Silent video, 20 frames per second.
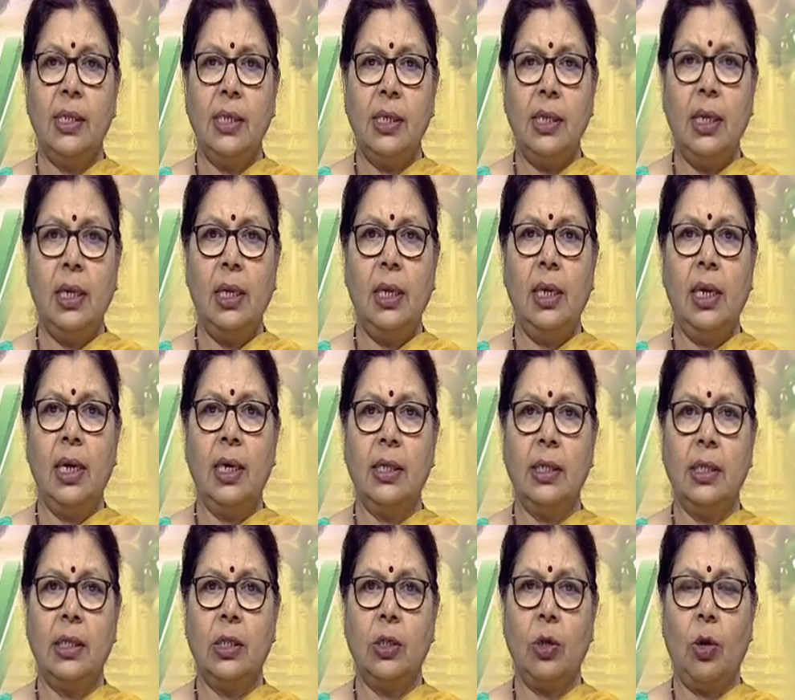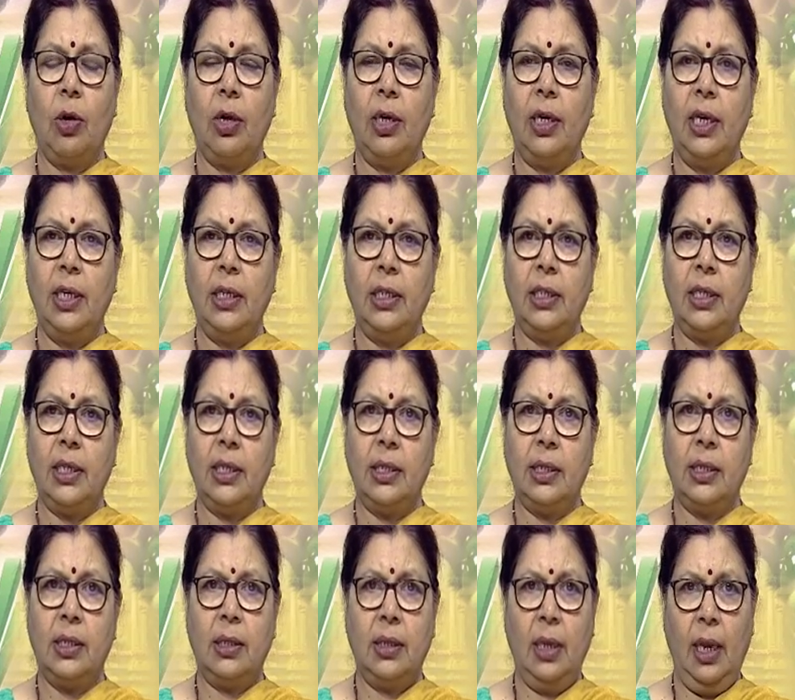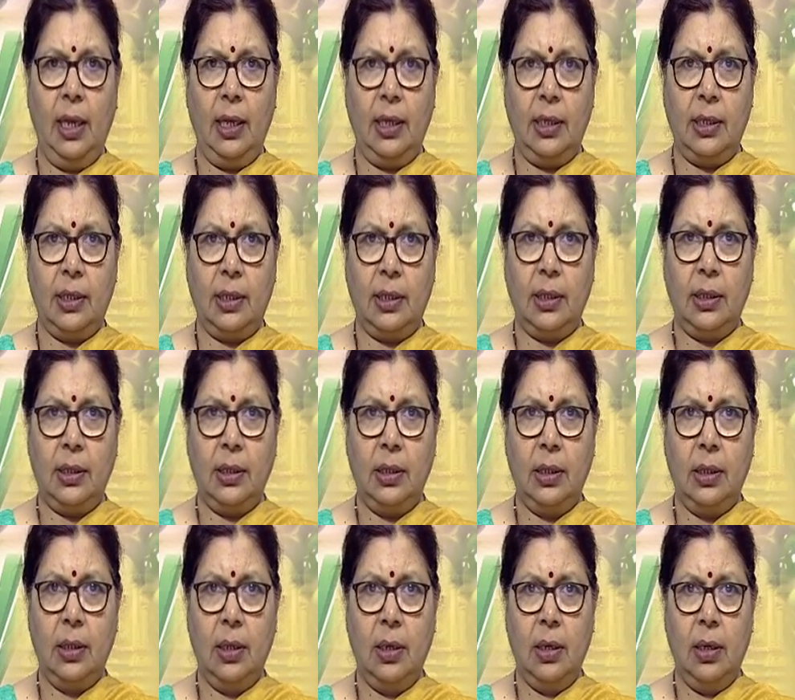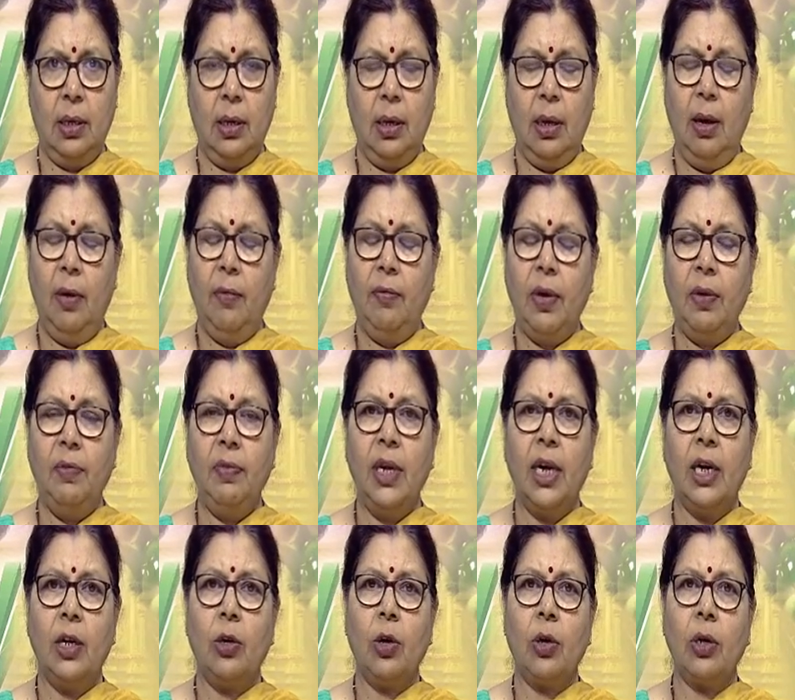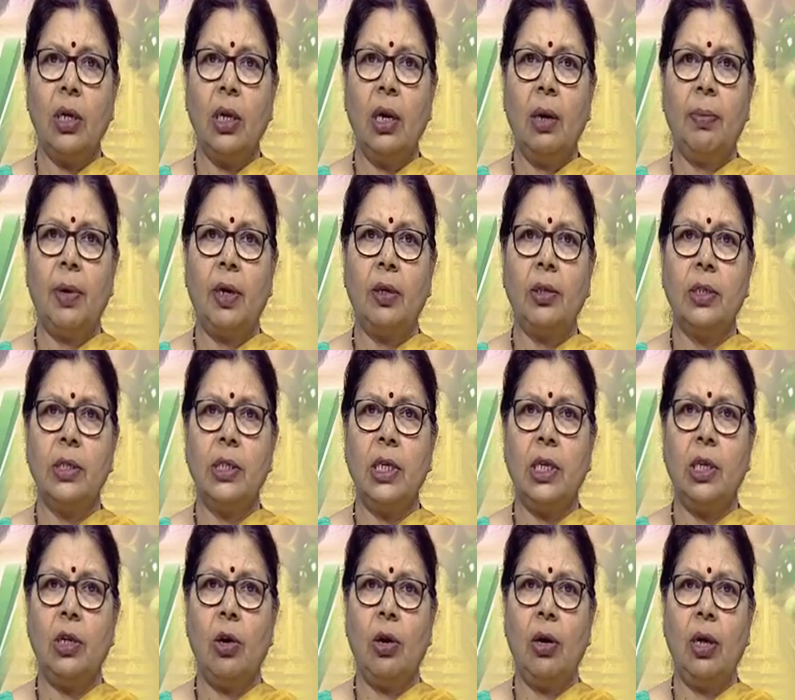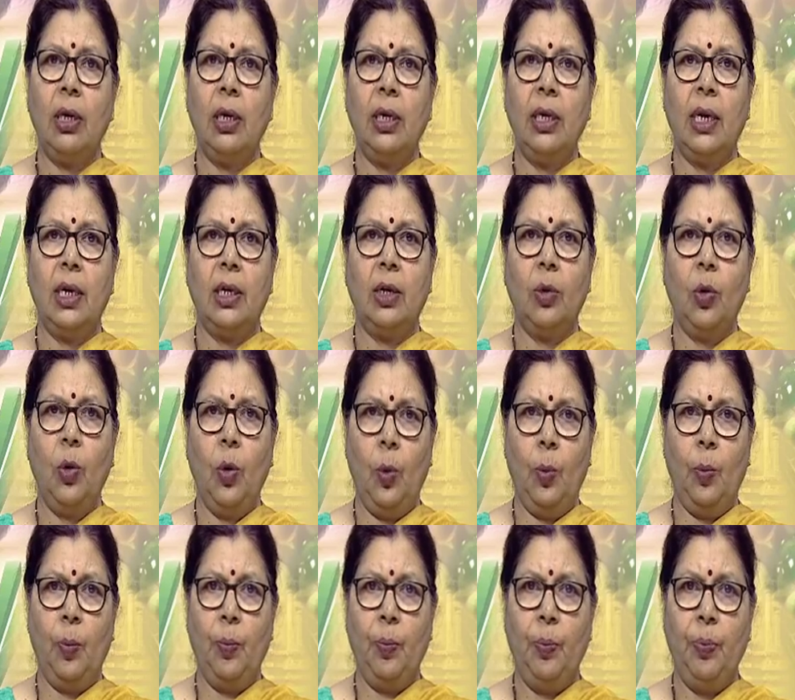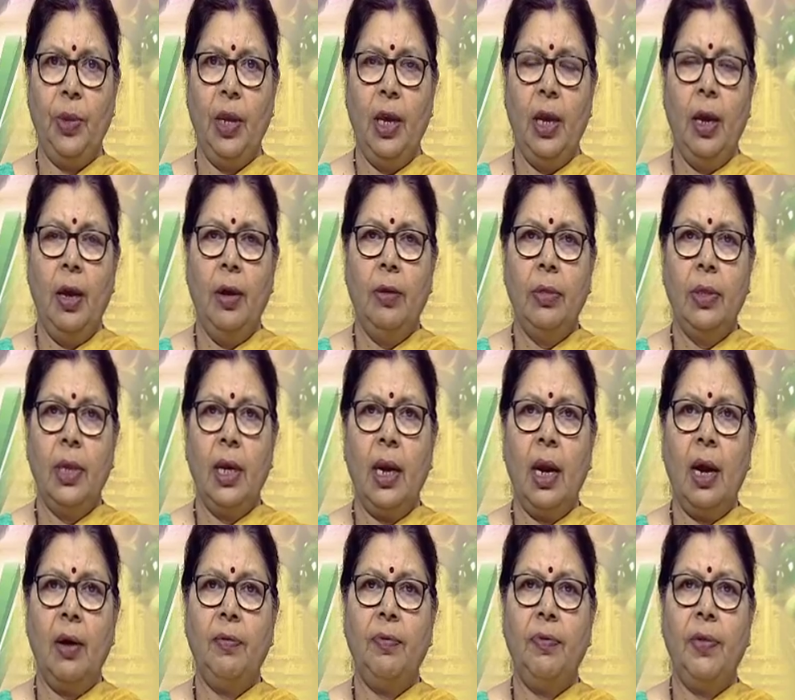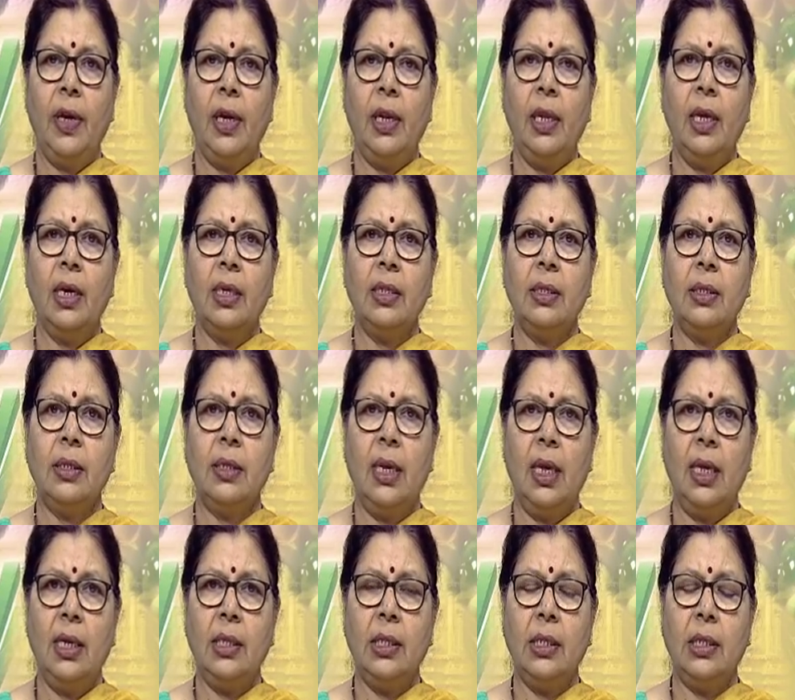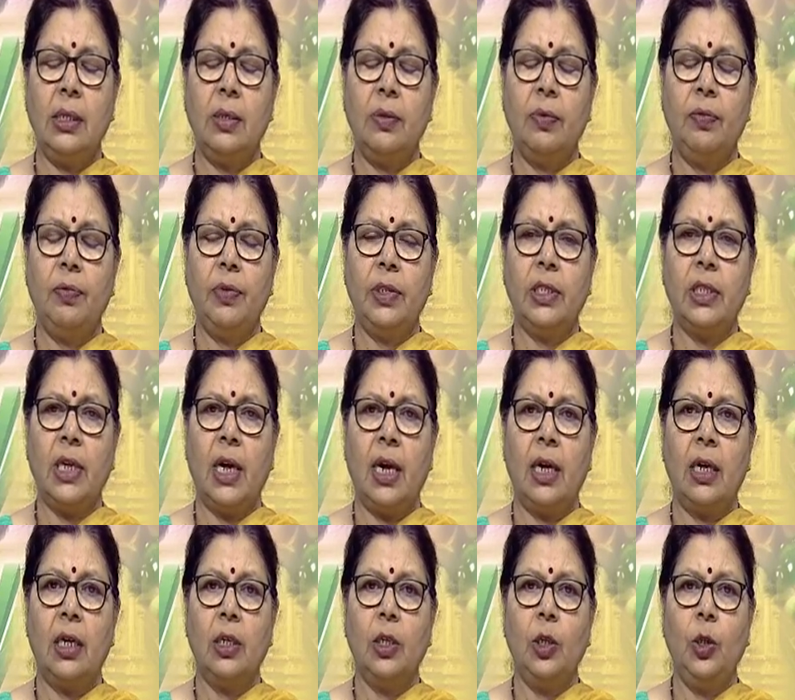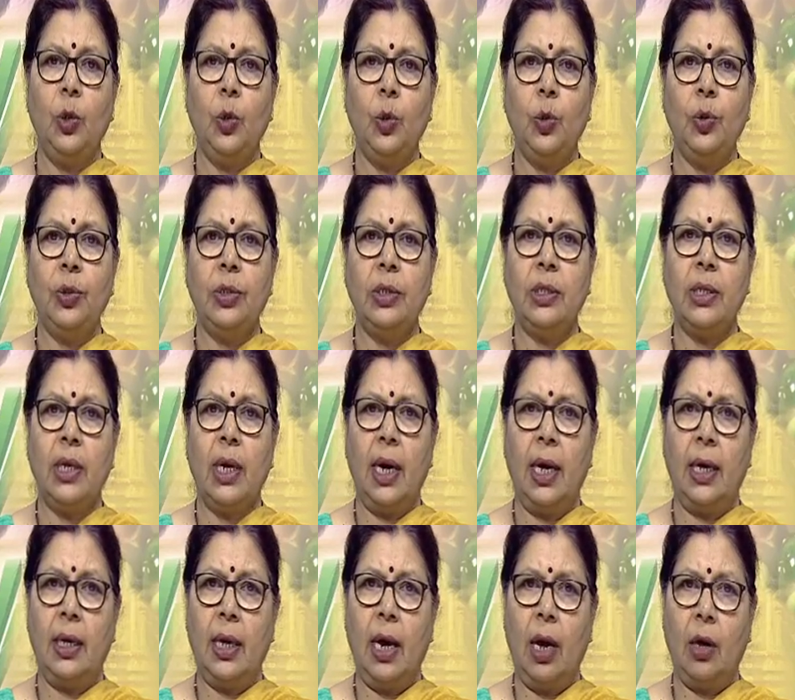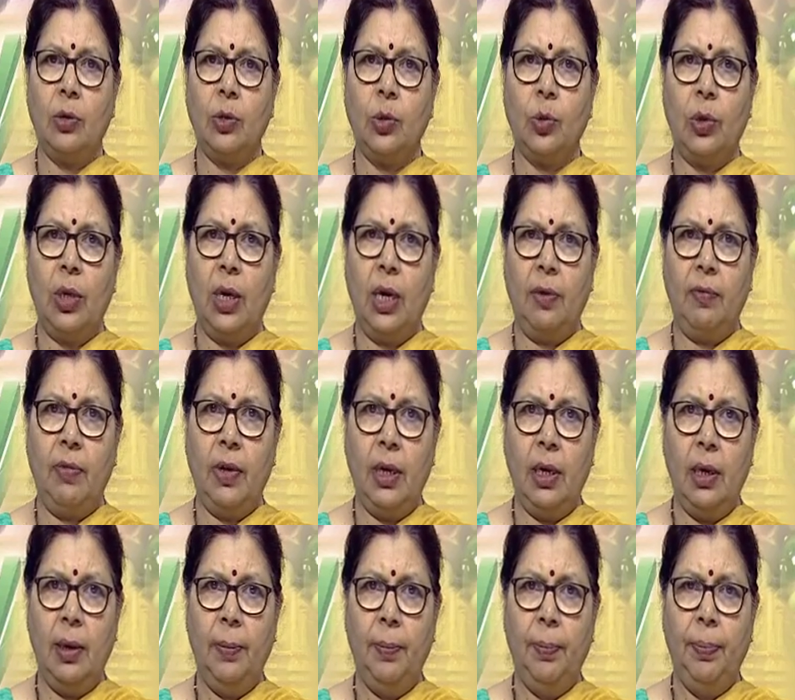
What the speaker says: serious or dangerous things. When we are talking about the security at home, there are various things which are used at household level.